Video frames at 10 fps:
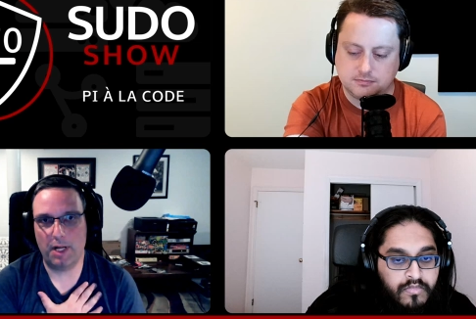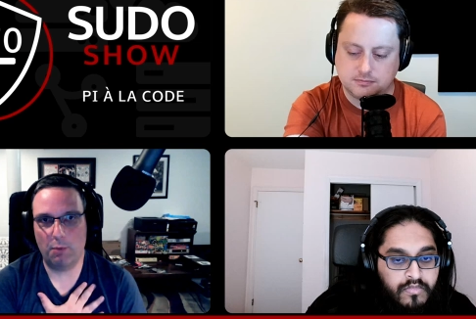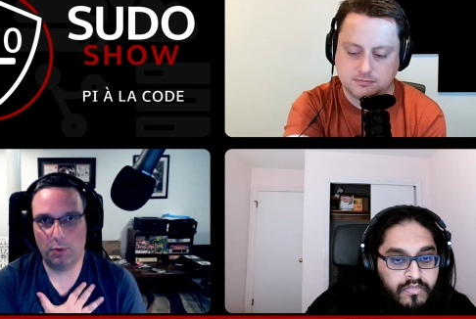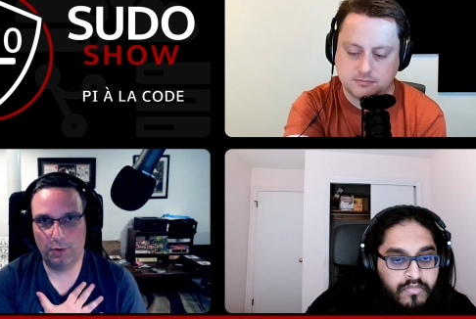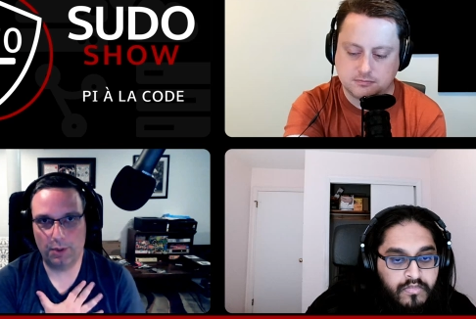
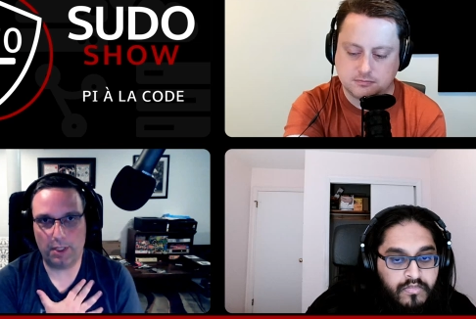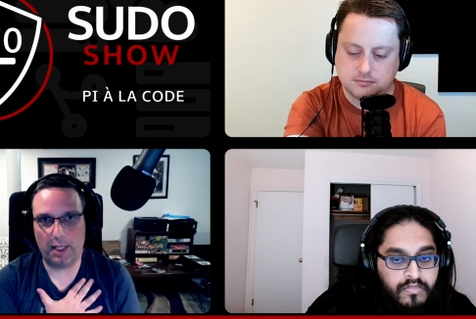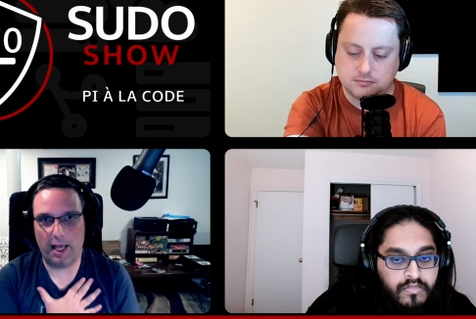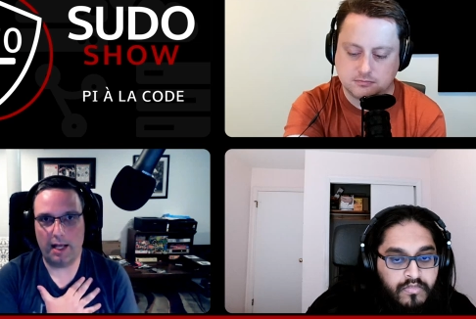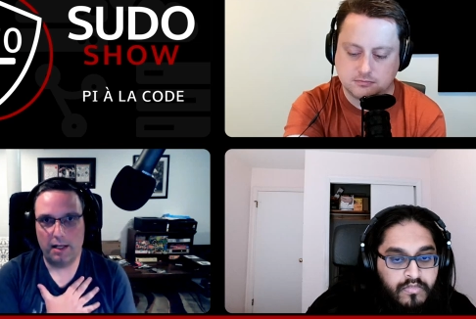Speaker 1: we're looking
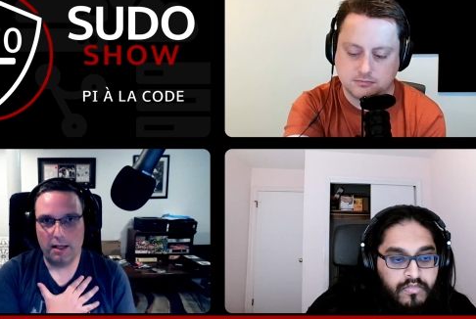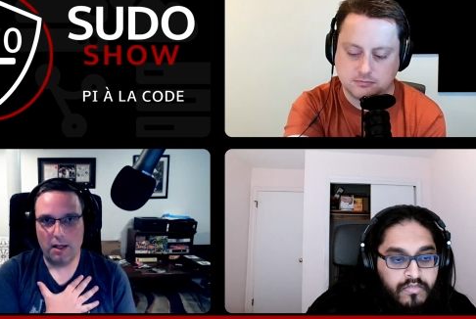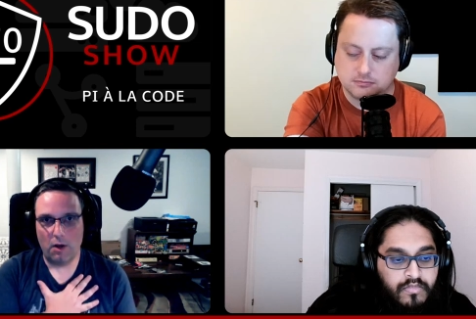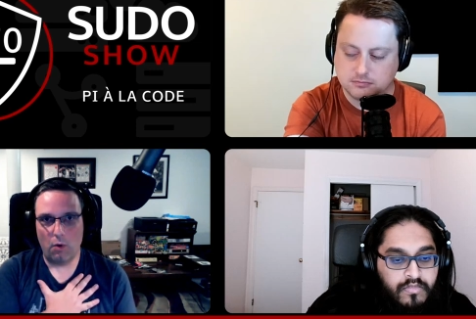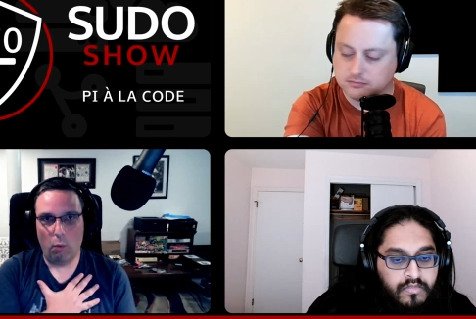at
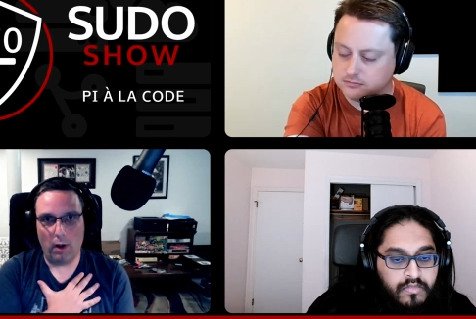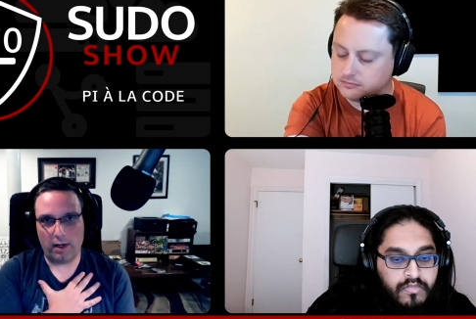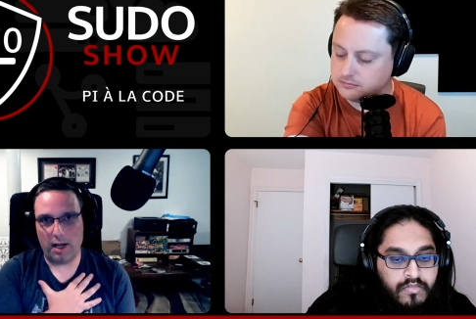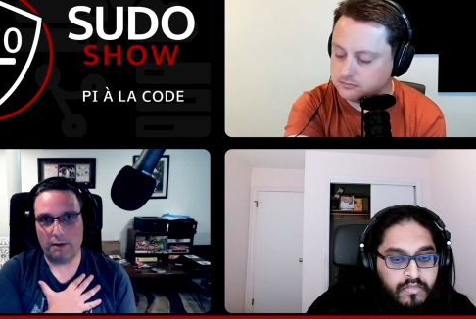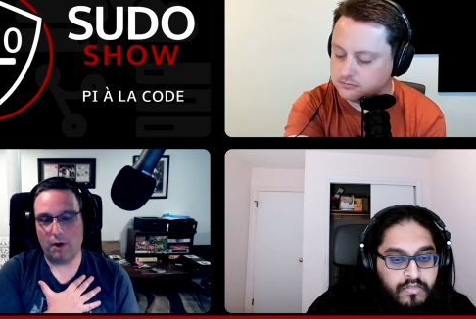what
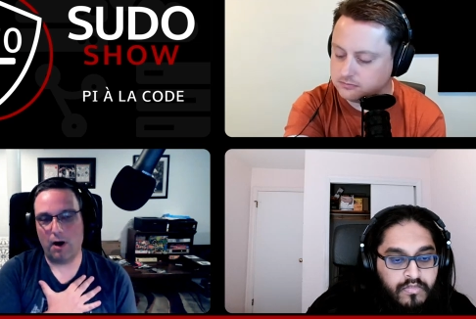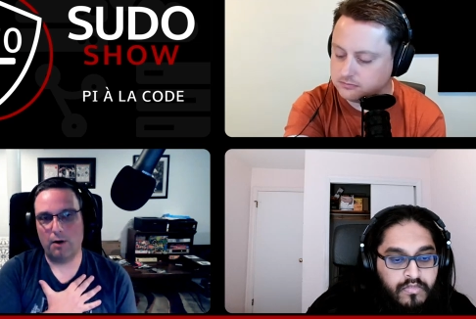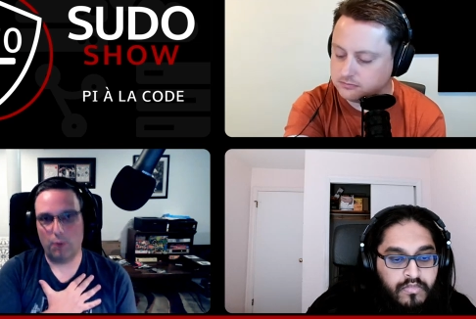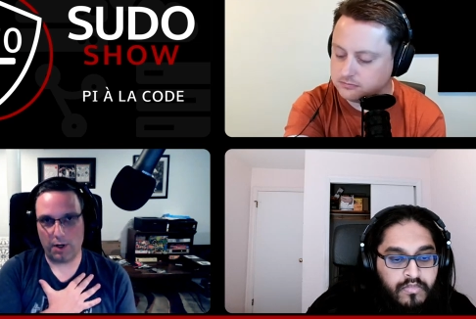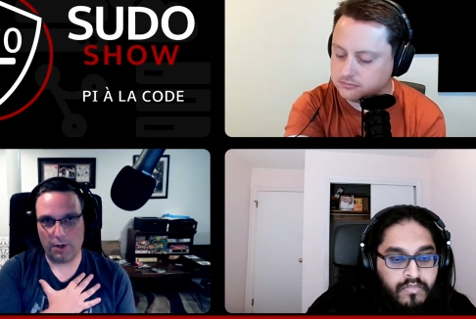kind of
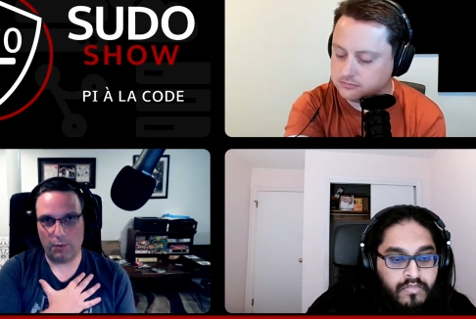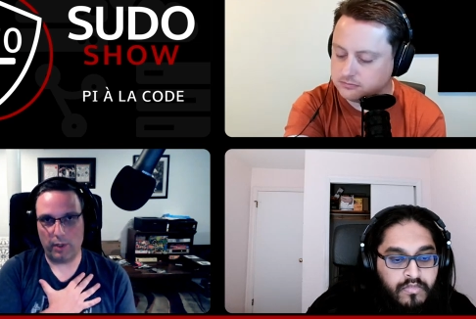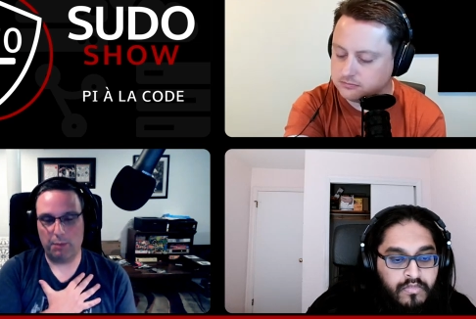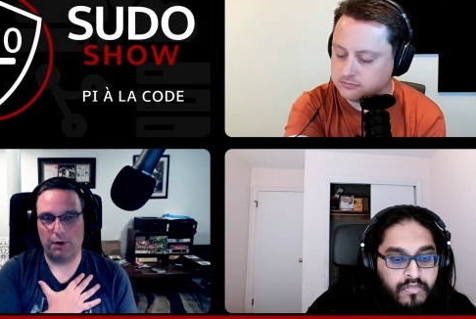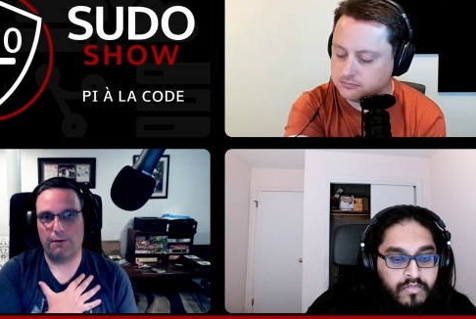hardware could
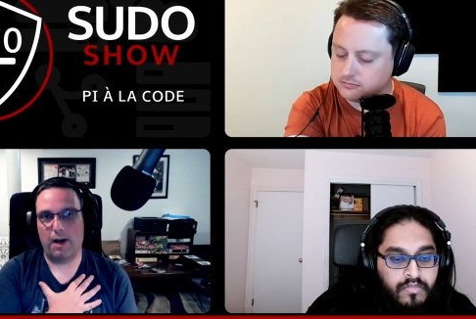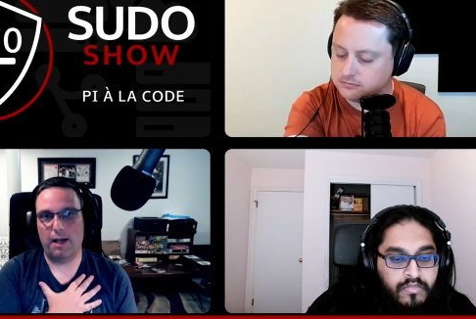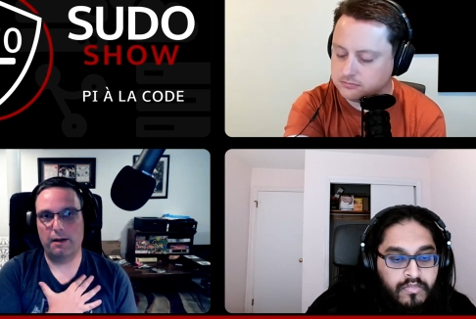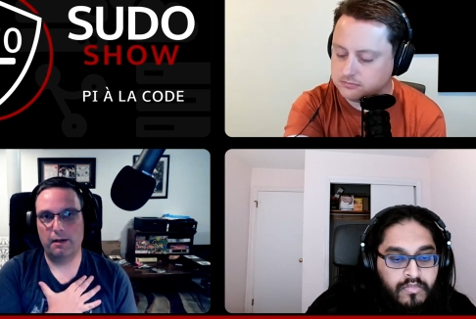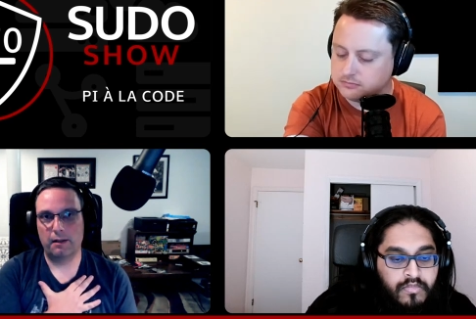we
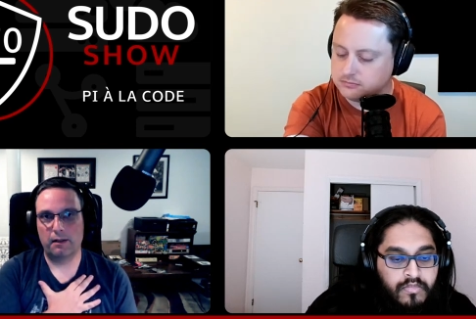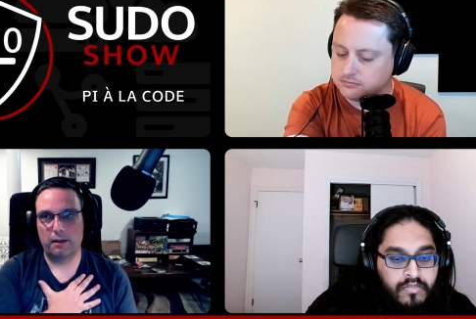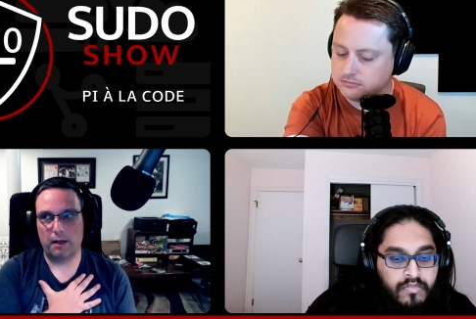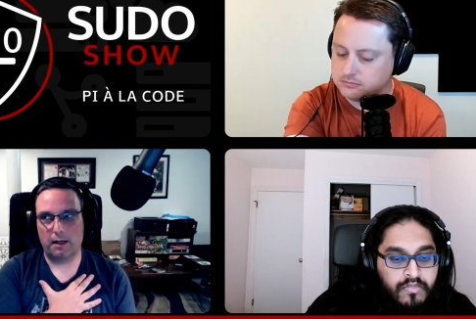provide a